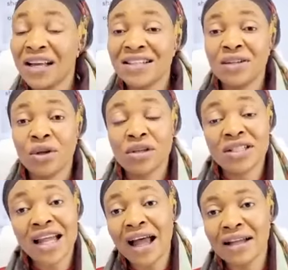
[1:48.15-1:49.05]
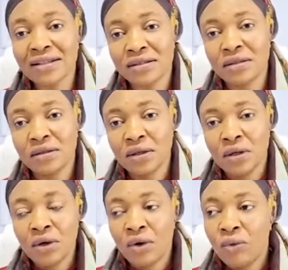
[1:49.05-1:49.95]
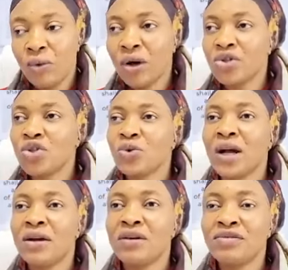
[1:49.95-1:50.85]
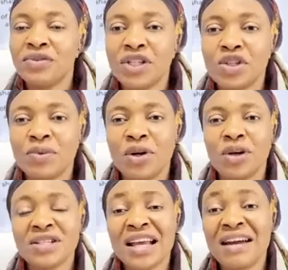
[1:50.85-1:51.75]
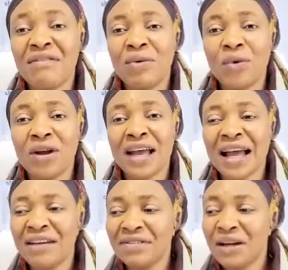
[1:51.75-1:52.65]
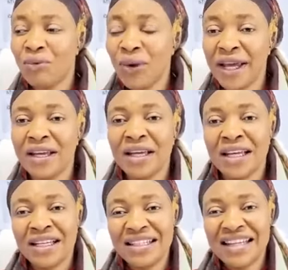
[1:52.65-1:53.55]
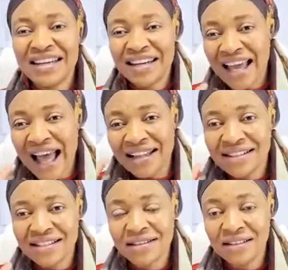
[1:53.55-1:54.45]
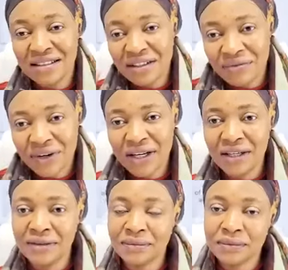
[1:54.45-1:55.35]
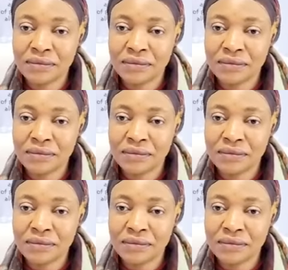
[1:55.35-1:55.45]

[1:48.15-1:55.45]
I said, don't start what you cannot finish, because everyone have their way, they react differently.